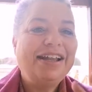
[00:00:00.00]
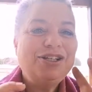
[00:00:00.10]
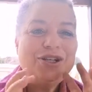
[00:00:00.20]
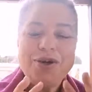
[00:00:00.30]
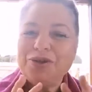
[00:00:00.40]

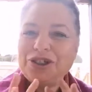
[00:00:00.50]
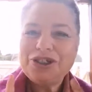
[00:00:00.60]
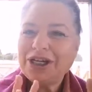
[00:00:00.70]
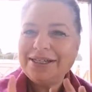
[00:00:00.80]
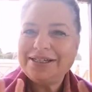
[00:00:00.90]
Don't
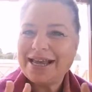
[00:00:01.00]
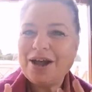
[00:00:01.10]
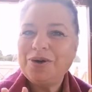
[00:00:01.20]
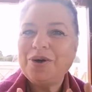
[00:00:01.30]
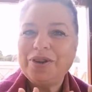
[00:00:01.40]
shut
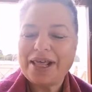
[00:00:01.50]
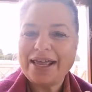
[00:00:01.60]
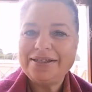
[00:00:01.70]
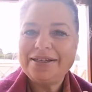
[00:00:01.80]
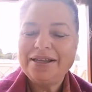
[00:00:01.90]
down on
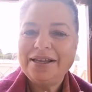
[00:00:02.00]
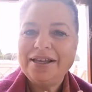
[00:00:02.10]
that.